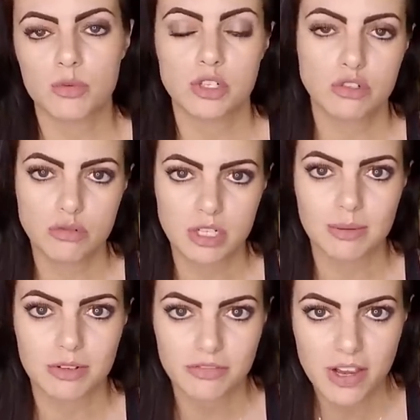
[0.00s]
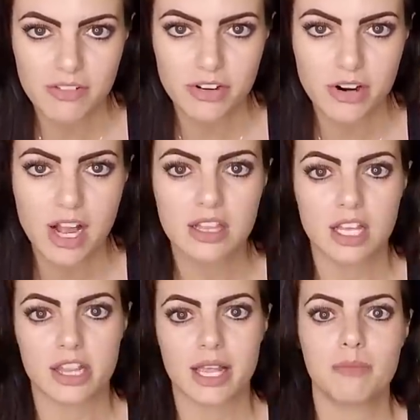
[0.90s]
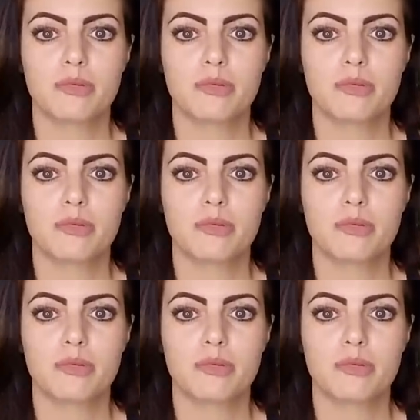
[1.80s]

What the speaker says: was doing them a favor and let them